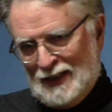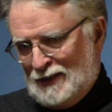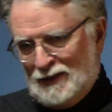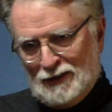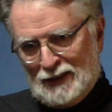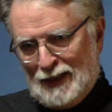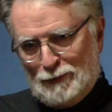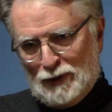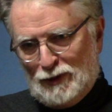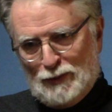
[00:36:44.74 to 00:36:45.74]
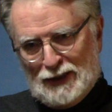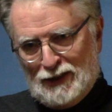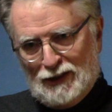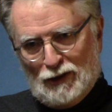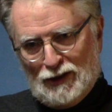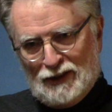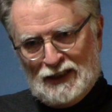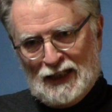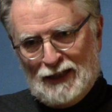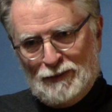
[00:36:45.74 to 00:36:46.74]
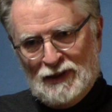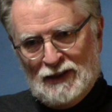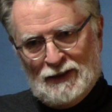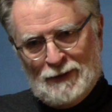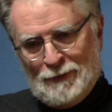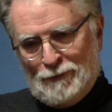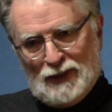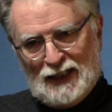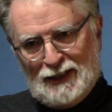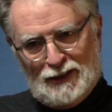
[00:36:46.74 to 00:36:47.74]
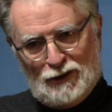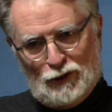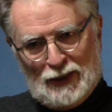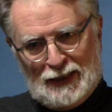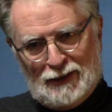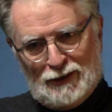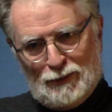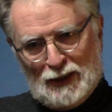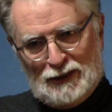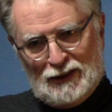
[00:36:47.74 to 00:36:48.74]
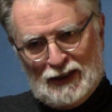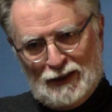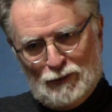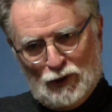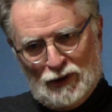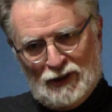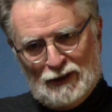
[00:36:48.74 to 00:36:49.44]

They still kept us busy all the time, but I didn't drink as much anymore.